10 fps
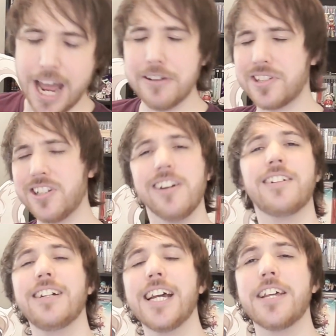Now,
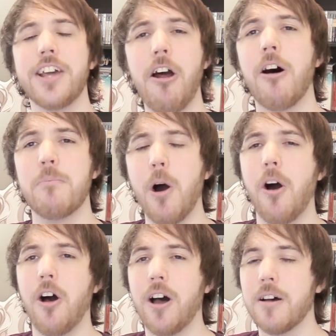certainly there are
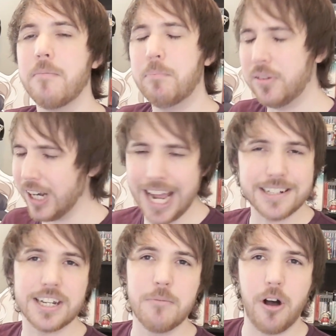more,
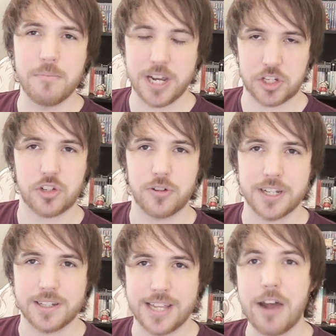plenty more
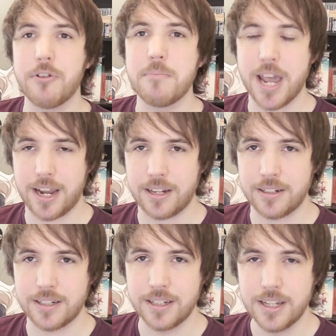mysteries that
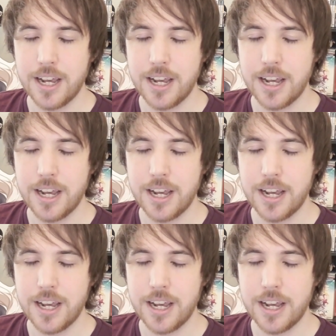remained.